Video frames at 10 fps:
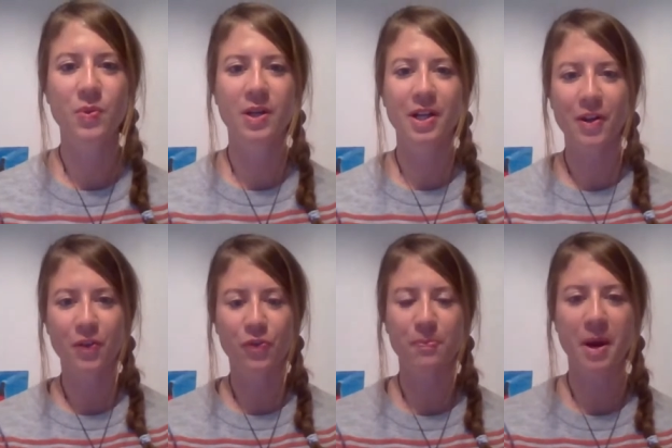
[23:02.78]
I do a lot
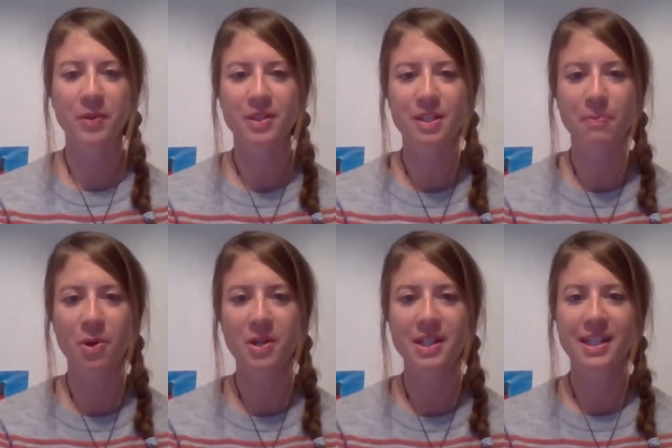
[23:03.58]
of mountain
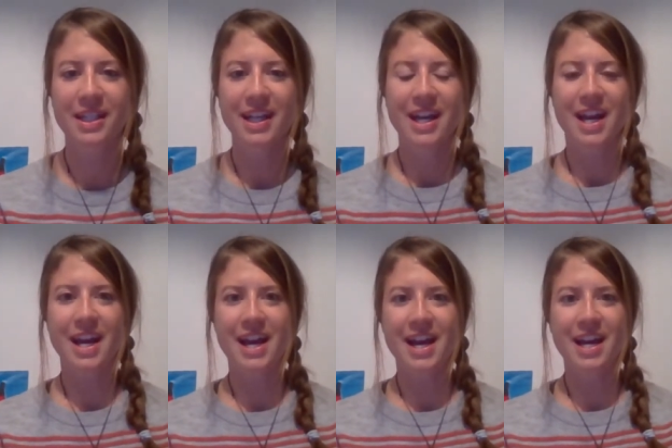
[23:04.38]
sport.
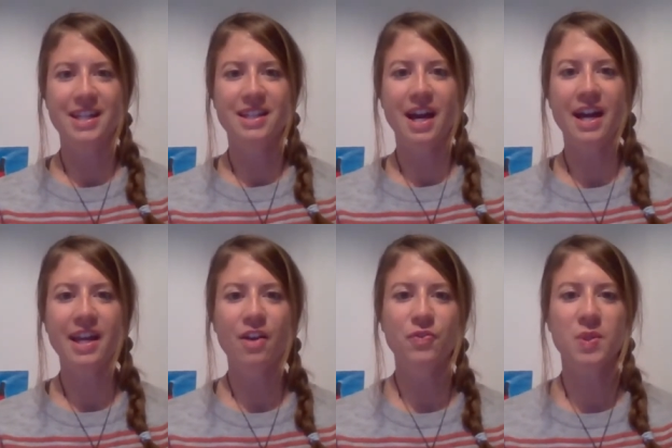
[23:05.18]
And I
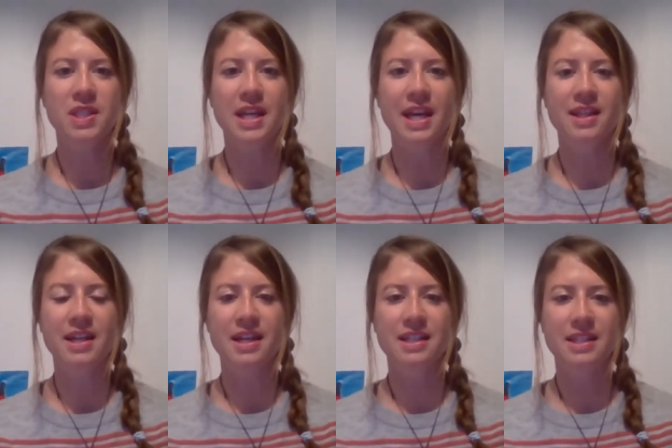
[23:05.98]
have to say
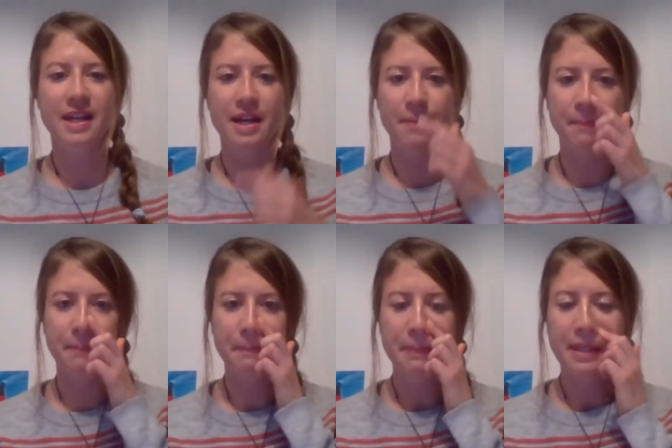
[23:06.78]
that
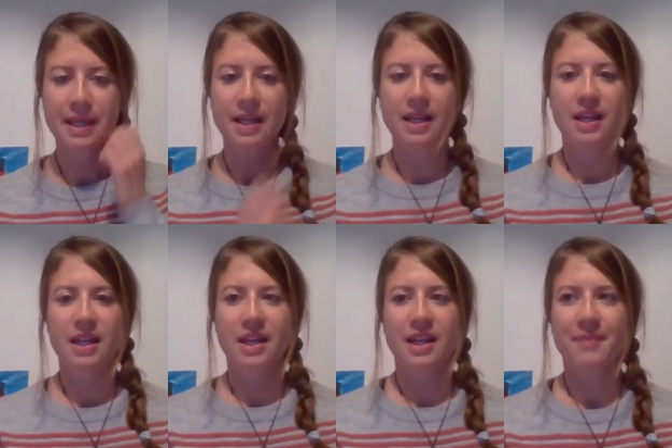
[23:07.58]
um,
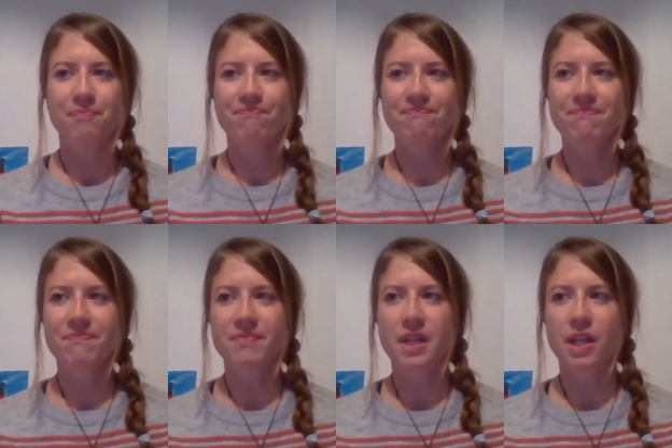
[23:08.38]

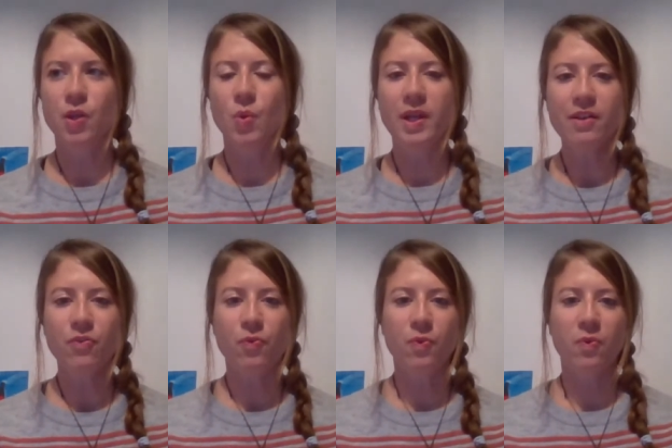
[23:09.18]
mm, you live
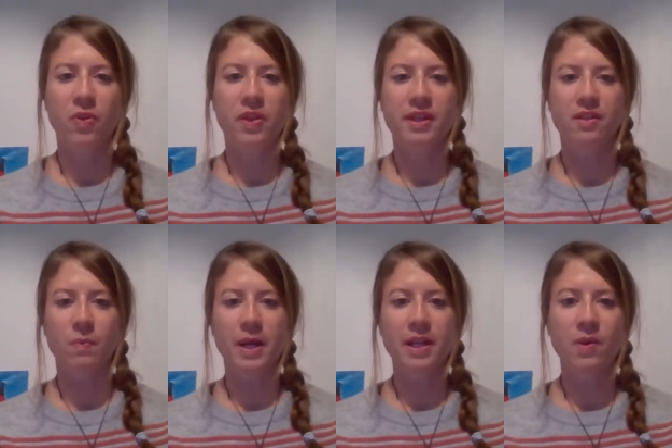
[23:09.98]
with it
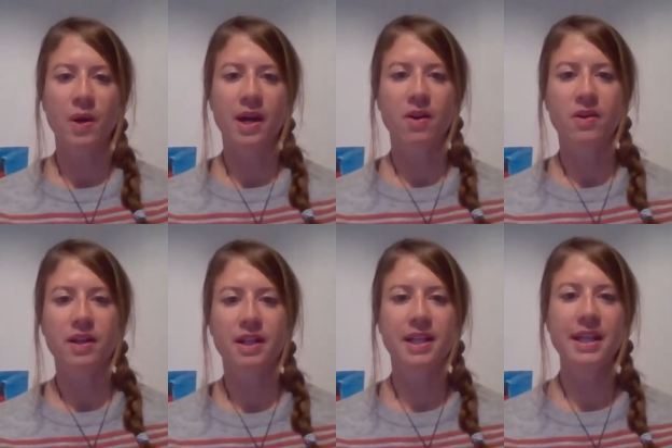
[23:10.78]
when you are
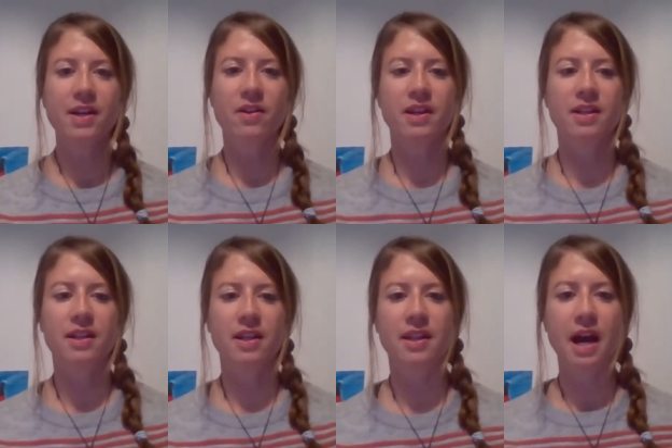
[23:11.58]
here in,
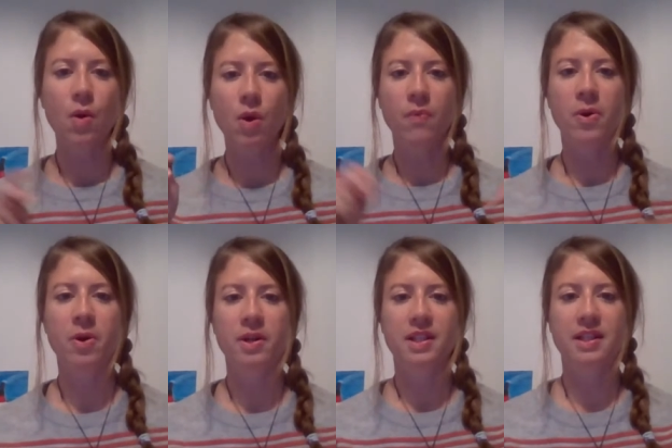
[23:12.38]
in our
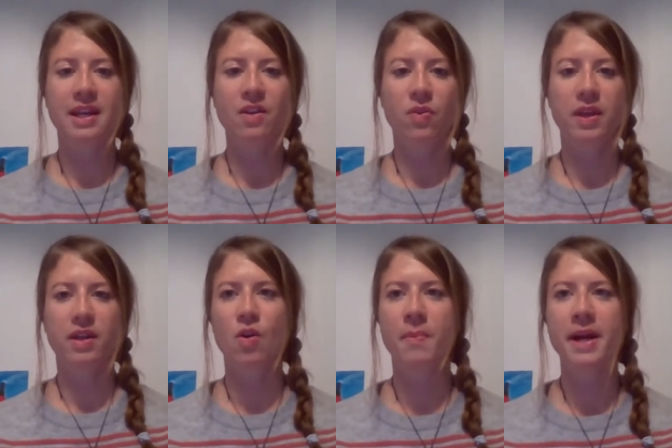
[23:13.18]
world then you
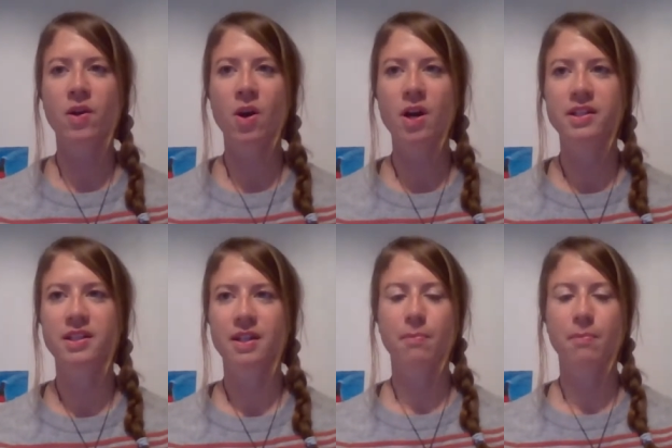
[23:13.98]
think oh my god